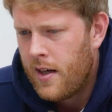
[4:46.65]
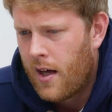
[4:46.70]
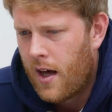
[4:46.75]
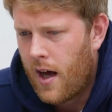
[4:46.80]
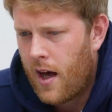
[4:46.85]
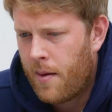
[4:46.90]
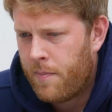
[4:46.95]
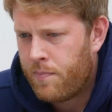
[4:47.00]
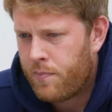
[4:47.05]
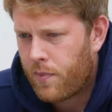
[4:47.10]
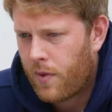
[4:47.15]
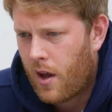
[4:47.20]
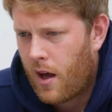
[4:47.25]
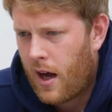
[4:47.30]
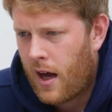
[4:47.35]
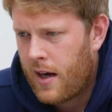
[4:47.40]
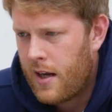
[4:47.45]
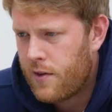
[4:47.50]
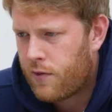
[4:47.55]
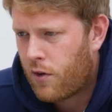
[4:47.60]

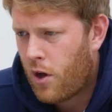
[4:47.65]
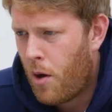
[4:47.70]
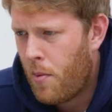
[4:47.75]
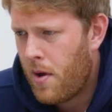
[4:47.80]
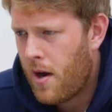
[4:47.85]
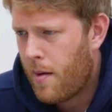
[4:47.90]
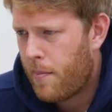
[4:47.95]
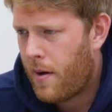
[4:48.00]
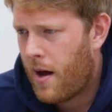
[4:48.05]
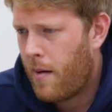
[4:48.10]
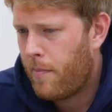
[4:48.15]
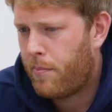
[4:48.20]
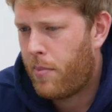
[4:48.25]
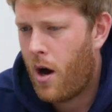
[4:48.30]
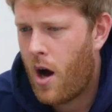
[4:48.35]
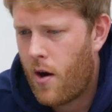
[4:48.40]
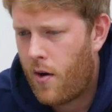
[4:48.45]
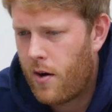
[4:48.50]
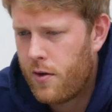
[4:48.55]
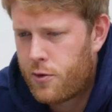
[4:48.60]
And his comment about
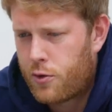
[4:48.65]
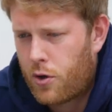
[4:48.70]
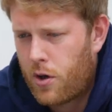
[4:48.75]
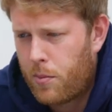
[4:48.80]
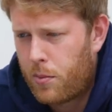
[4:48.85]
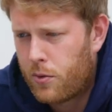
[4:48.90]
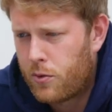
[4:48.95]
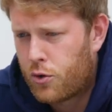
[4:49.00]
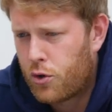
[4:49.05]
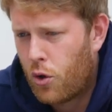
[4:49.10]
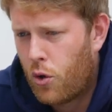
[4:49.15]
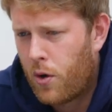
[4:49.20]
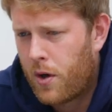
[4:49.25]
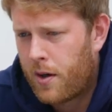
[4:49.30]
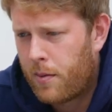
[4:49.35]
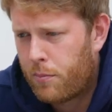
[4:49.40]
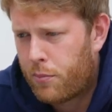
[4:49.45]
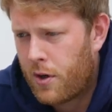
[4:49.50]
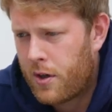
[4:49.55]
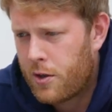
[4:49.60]
biro scribble
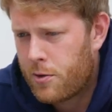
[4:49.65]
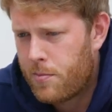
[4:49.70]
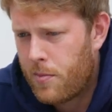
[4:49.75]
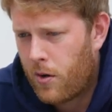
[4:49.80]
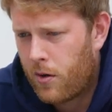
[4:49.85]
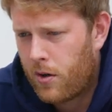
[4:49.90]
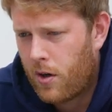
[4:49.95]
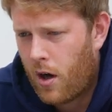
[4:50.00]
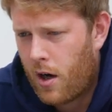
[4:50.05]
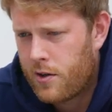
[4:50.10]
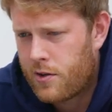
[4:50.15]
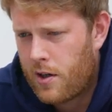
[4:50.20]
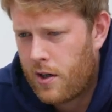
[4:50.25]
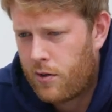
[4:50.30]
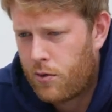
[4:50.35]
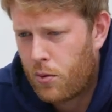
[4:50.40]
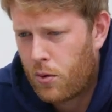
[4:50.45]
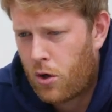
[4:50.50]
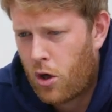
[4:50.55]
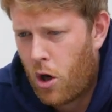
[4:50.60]
drawing brings me on nicely
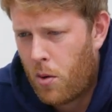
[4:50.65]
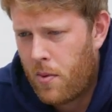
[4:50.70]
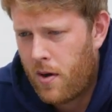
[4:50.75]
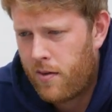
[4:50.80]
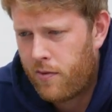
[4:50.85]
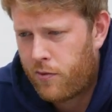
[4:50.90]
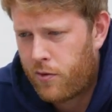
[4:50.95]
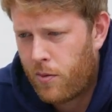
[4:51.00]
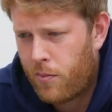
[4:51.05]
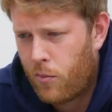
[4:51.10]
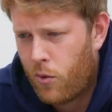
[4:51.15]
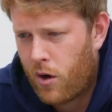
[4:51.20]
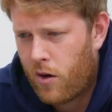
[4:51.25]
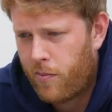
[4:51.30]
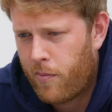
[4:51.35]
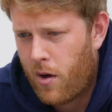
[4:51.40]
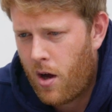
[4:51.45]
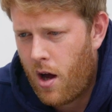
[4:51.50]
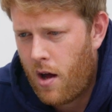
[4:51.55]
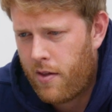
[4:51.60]
to a comment from one
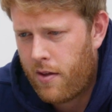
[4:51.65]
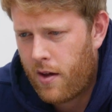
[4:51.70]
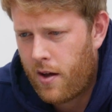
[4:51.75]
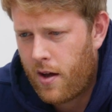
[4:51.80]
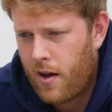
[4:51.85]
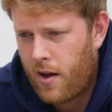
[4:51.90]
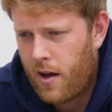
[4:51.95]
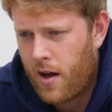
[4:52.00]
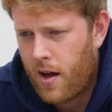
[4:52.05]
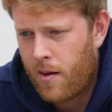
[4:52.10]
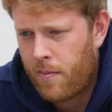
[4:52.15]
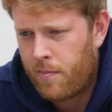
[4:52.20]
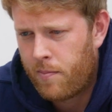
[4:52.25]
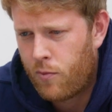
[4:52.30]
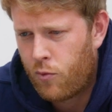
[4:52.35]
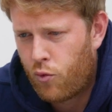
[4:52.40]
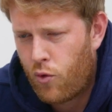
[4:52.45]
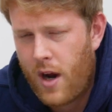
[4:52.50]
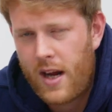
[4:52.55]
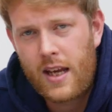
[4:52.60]
of my other
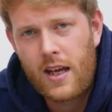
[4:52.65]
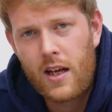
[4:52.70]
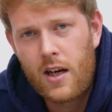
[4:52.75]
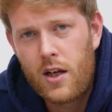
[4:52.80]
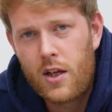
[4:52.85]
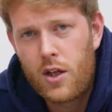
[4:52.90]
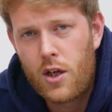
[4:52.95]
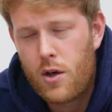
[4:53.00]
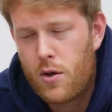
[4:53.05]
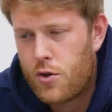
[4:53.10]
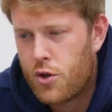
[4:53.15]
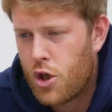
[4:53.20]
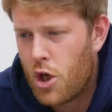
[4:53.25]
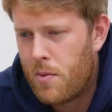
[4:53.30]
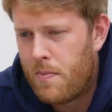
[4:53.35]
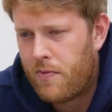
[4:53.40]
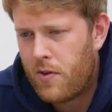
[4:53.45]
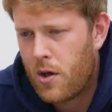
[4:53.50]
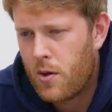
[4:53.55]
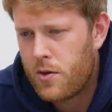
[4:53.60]
regular
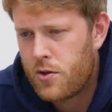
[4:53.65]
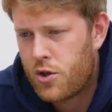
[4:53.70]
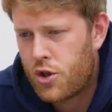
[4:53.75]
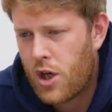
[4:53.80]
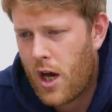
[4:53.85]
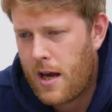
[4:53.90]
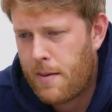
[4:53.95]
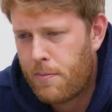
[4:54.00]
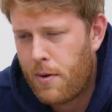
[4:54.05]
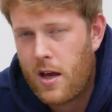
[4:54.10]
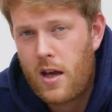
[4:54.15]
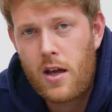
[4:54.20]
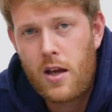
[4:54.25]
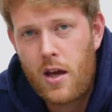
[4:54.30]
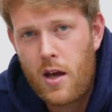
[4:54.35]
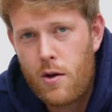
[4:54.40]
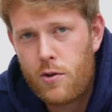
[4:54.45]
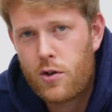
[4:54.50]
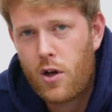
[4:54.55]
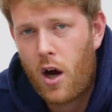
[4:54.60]
YouTube viewers, JP
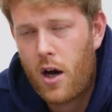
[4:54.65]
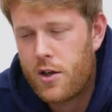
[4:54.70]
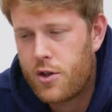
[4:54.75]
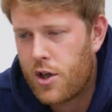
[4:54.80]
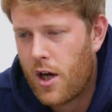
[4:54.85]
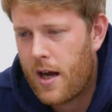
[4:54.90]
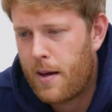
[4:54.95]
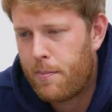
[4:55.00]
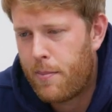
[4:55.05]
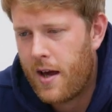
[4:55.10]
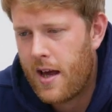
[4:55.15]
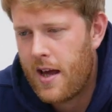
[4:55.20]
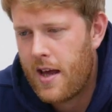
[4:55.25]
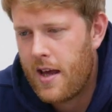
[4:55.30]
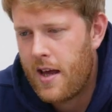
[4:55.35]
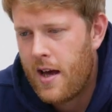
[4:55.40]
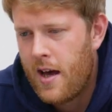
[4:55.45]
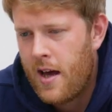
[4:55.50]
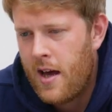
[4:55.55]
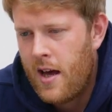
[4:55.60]
Hughes. Hi,
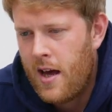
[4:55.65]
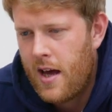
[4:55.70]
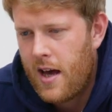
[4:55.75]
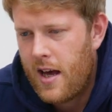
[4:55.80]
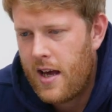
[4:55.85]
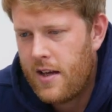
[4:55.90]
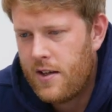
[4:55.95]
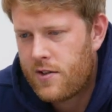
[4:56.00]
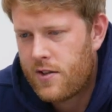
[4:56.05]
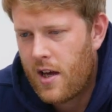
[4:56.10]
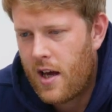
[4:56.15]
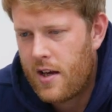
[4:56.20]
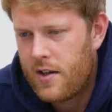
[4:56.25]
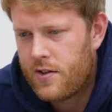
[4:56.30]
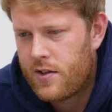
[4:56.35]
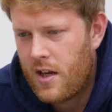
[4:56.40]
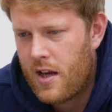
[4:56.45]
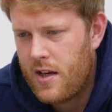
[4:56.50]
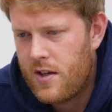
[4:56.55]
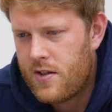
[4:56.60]
JP. he
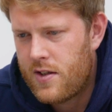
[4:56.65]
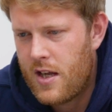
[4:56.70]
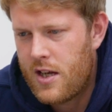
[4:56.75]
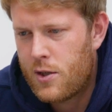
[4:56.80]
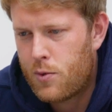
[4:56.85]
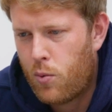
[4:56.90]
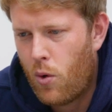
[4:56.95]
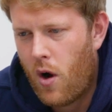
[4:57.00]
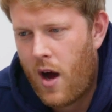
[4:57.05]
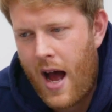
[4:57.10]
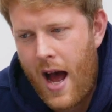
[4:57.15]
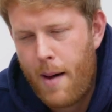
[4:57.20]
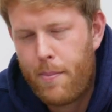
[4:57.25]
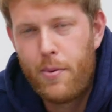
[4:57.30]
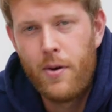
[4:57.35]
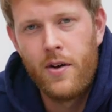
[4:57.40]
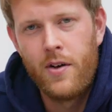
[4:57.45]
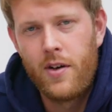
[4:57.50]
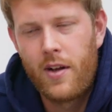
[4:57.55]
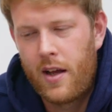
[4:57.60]
says, is this what
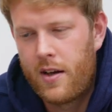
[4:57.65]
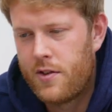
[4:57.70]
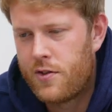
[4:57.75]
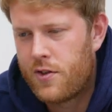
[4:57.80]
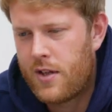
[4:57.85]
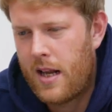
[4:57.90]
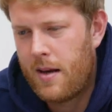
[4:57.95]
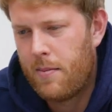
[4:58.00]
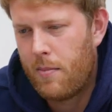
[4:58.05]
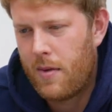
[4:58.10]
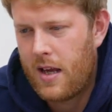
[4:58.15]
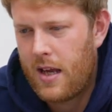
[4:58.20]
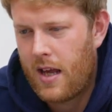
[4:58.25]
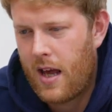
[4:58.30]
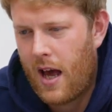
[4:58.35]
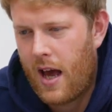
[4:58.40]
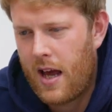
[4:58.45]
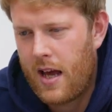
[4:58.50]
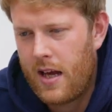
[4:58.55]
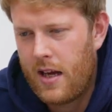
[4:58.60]
happened? And has sent me
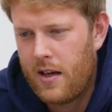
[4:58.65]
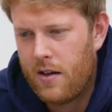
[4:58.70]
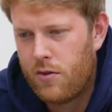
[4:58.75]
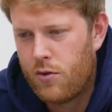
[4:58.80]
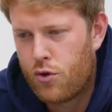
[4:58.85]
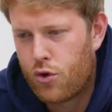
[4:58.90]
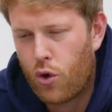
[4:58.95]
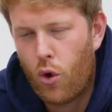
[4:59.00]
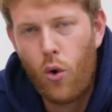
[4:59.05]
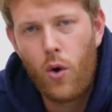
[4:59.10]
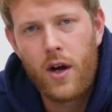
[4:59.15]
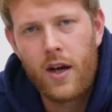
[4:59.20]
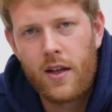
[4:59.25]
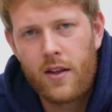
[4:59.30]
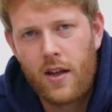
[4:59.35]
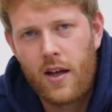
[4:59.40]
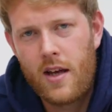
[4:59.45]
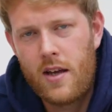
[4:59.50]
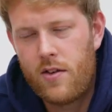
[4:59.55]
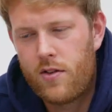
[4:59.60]
a drawing
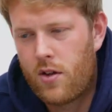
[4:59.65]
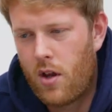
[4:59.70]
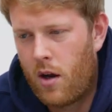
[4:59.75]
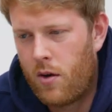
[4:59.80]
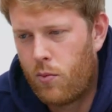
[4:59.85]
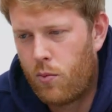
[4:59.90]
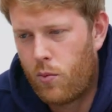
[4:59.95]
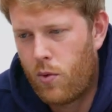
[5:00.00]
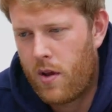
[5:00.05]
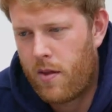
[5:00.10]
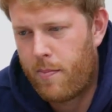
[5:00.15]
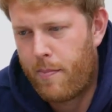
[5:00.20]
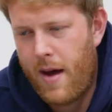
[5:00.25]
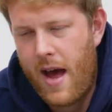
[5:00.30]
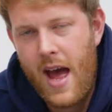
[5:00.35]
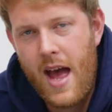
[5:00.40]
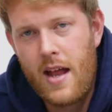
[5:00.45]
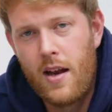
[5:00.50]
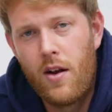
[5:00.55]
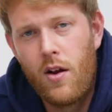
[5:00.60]
that he's done with
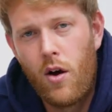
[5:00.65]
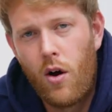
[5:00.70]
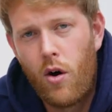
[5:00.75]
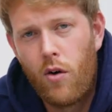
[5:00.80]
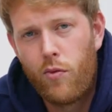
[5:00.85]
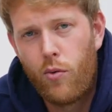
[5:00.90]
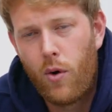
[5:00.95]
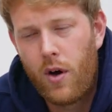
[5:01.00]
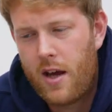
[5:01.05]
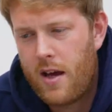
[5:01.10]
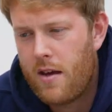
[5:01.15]
pen of what